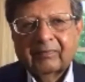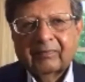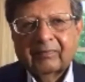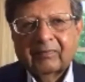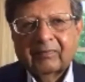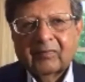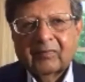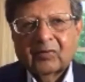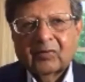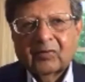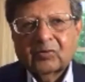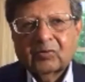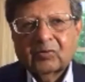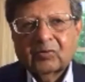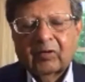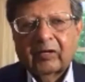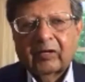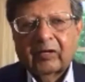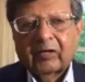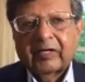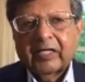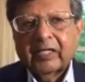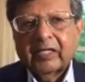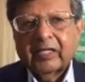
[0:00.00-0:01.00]
So
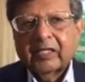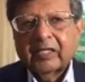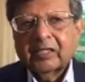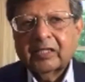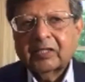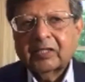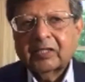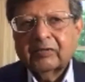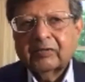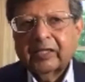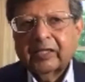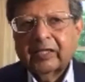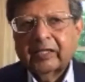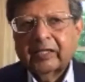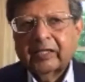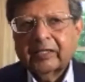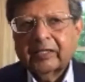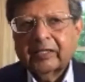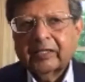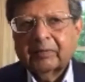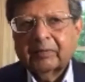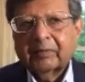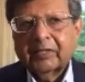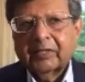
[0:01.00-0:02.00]
learning is really
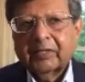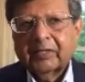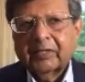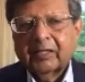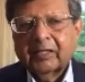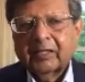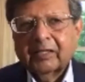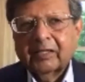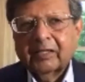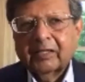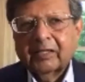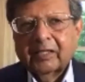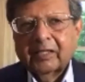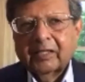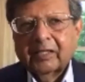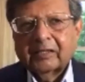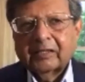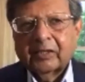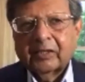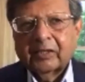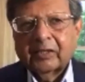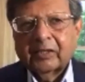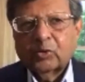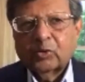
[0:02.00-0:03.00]
something that
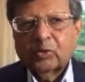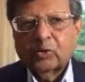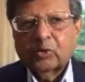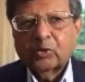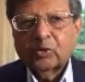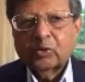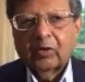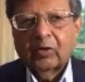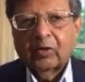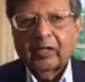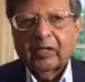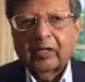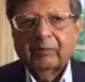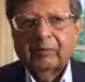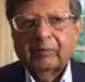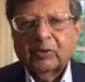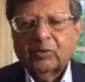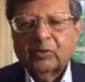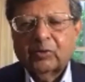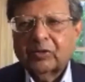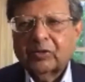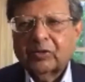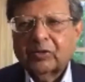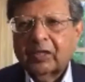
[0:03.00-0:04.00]
you should not limit to,
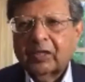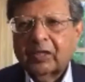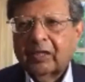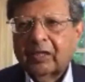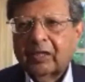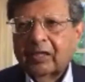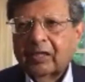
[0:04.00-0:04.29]
say,